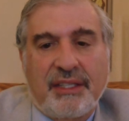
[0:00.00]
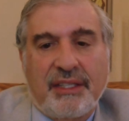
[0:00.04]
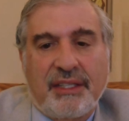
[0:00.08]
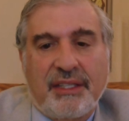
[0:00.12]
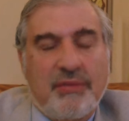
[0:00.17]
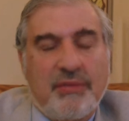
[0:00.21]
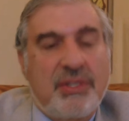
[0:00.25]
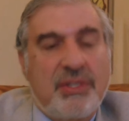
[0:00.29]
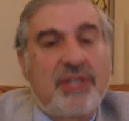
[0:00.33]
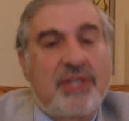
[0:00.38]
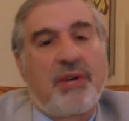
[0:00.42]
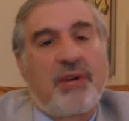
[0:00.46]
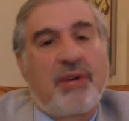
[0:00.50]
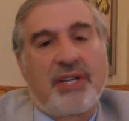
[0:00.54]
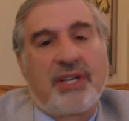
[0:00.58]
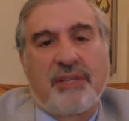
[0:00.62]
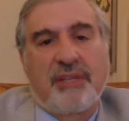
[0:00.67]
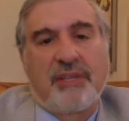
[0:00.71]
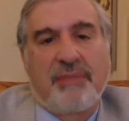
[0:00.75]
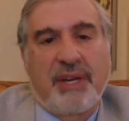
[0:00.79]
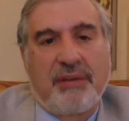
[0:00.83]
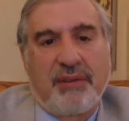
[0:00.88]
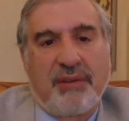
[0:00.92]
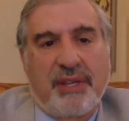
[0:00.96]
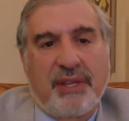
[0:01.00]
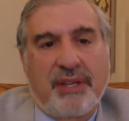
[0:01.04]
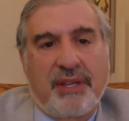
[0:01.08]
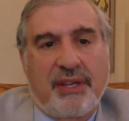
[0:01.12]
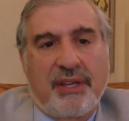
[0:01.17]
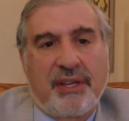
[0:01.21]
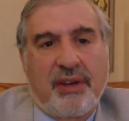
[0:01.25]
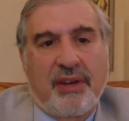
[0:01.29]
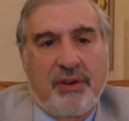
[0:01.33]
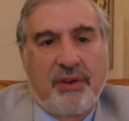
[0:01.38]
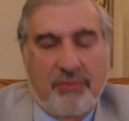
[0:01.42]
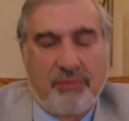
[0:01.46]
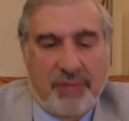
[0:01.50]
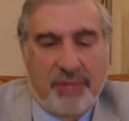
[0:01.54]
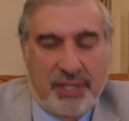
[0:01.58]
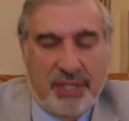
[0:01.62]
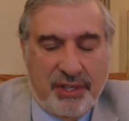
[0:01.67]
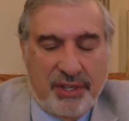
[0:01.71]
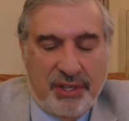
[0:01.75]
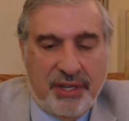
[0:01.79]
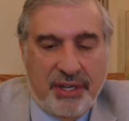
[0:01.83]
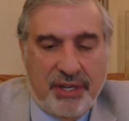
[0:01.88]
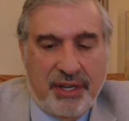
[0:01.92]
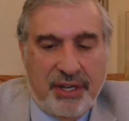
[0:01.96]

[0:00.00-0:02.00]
there was a question about whether the coal was good